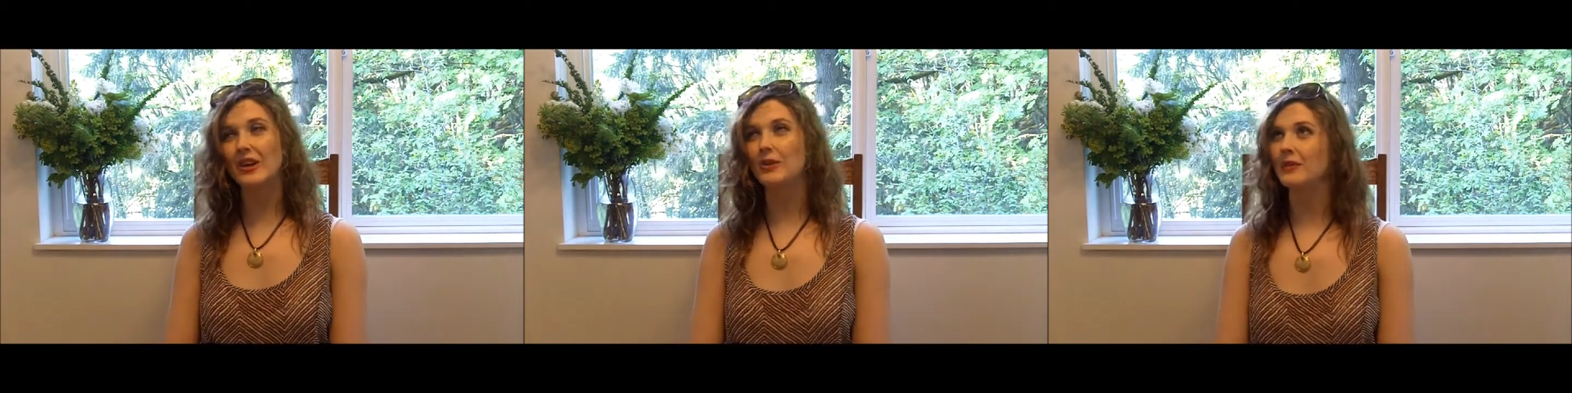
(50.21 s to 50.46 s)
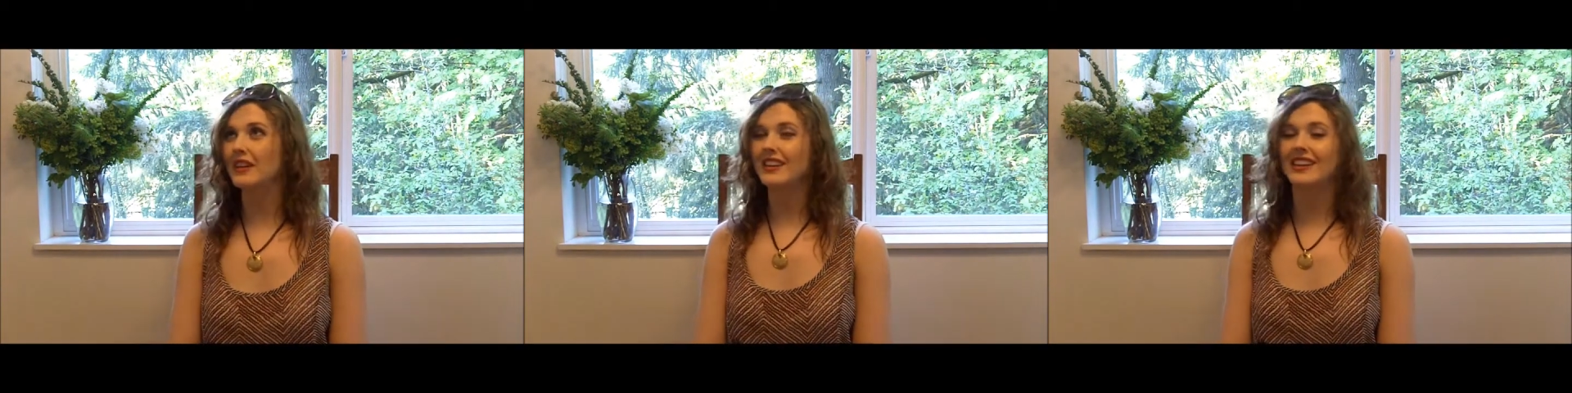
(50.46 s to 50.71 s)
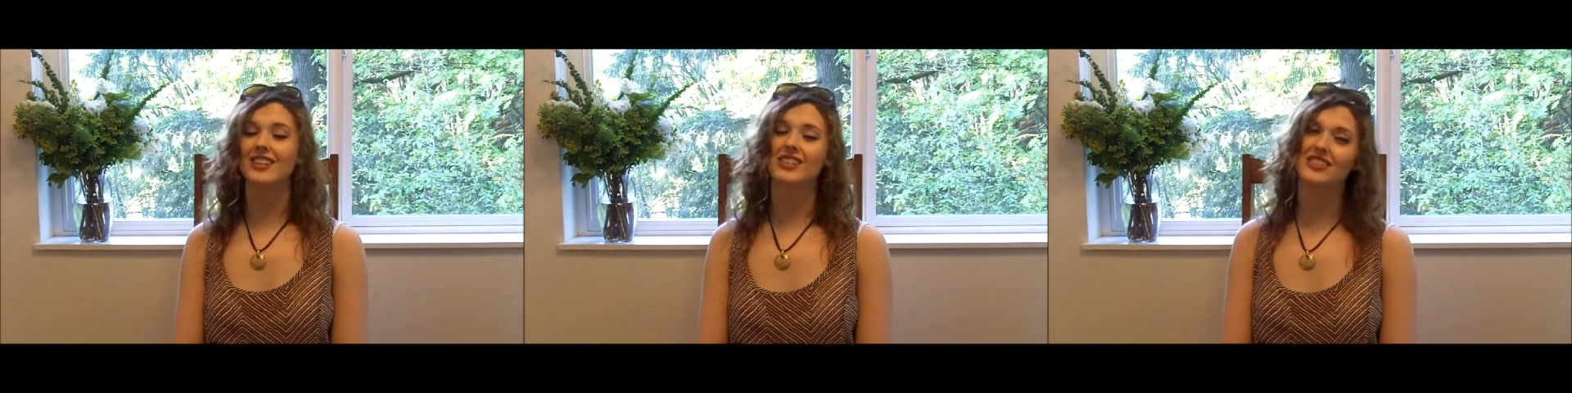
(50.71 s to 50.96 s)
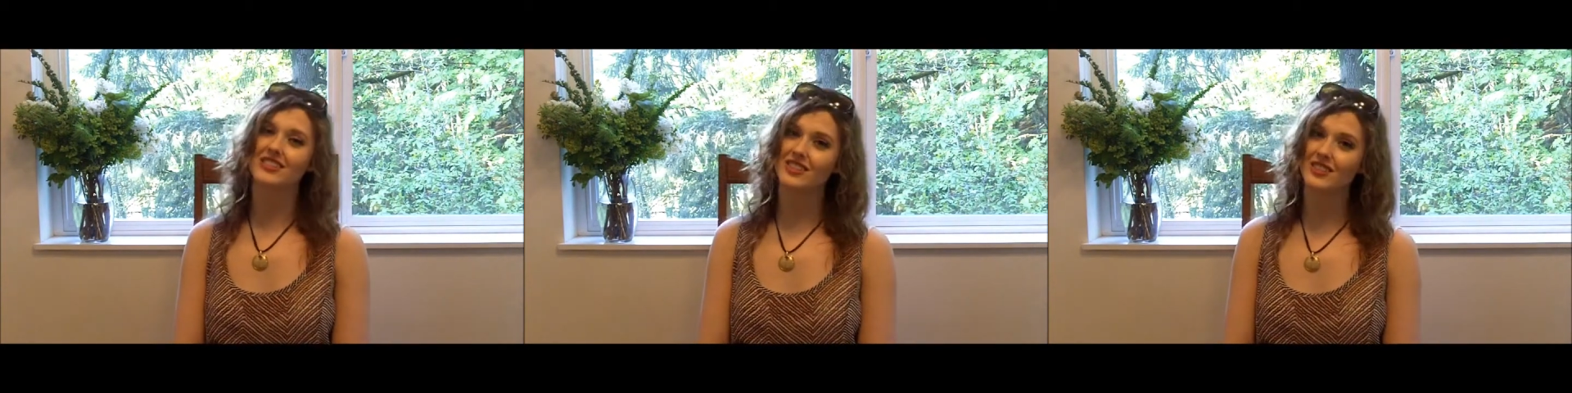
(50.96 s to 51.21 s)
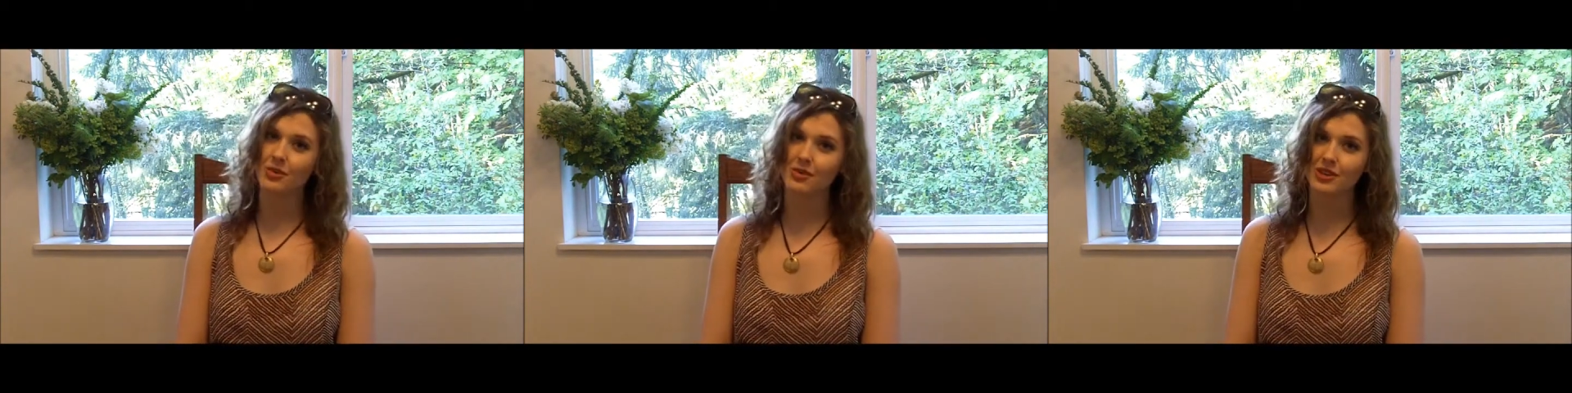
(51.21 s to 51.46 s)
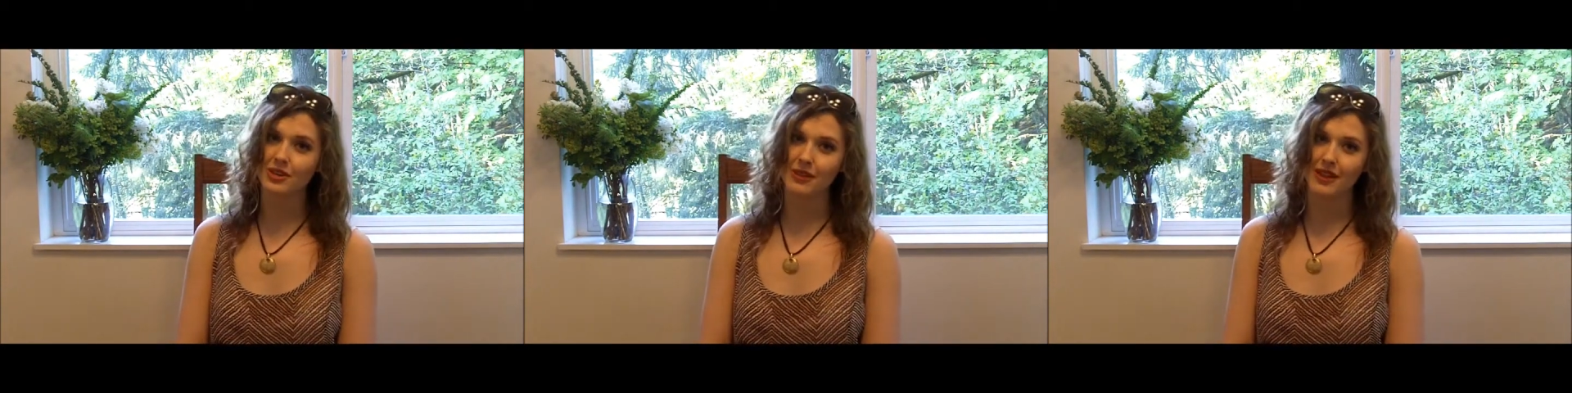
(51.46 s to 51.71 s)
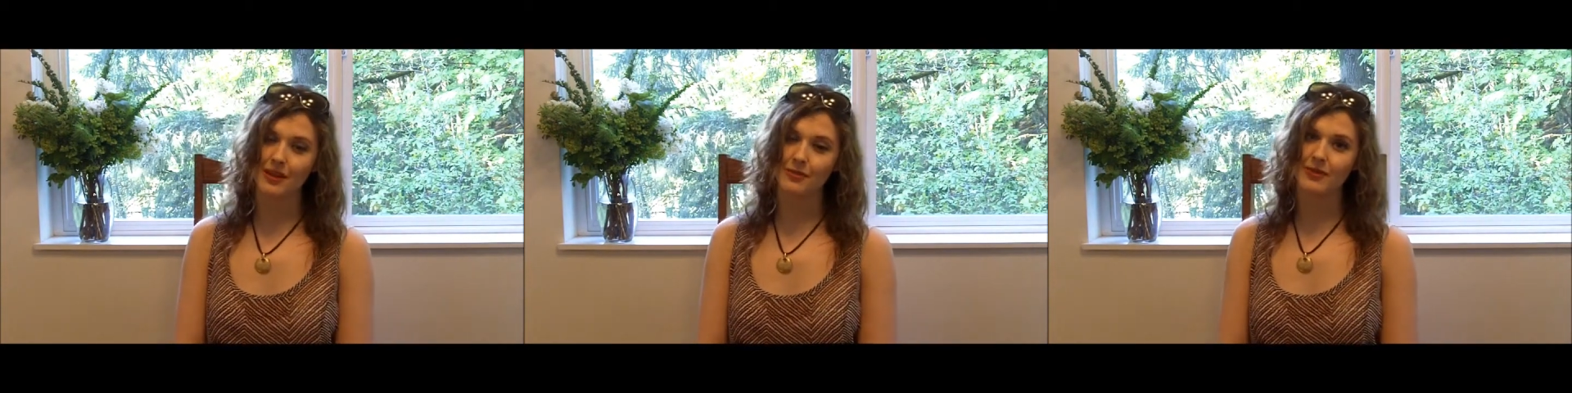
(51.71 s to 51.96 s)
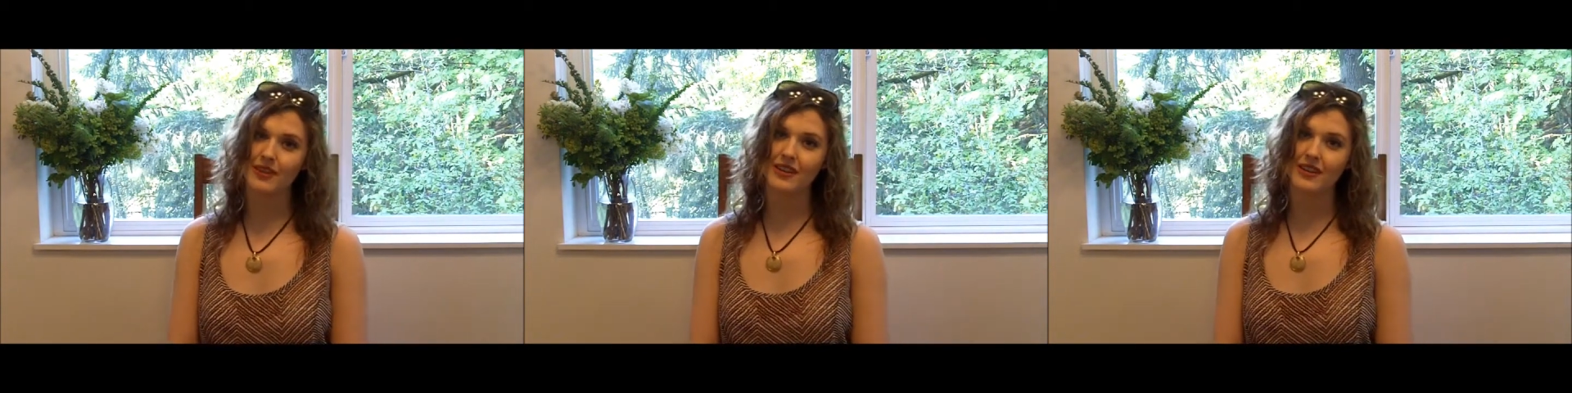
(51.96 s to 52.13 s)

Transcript: Oh my gosh, just so much coming up.